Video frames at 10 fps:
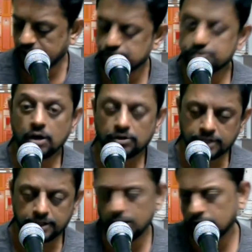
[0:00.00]
us
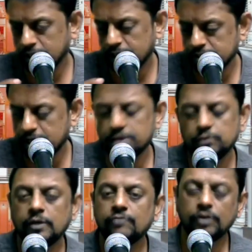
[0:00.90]
doctrine. Doctrine is another
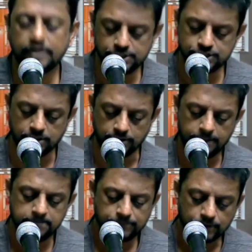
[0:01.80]
word for teaching only,
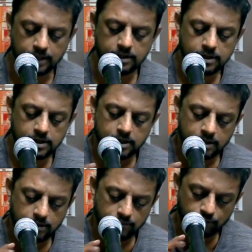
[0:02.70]
okay?
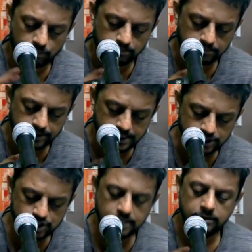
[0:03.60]
For
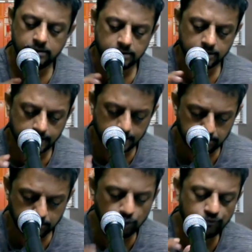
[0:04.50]
teaching,
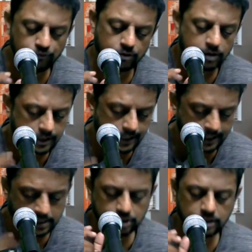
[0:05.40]
reproof,
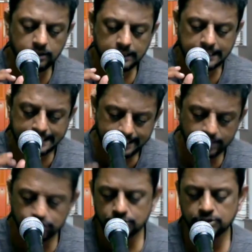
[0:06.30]
correction,
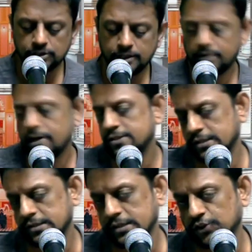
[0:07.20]
instruction in
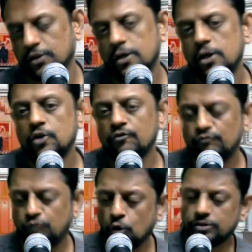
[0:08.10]
righteousness.
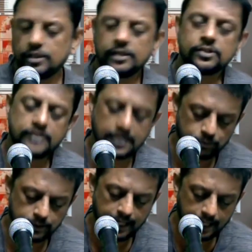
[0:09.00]
Four things that
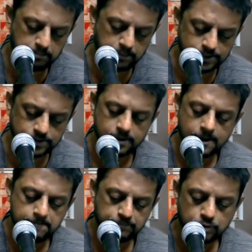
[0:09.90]
will help us
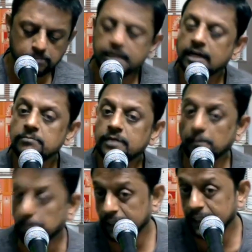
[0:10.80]
to become
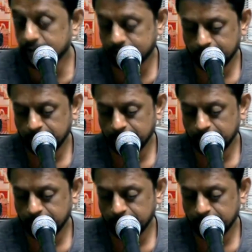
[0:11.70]
complete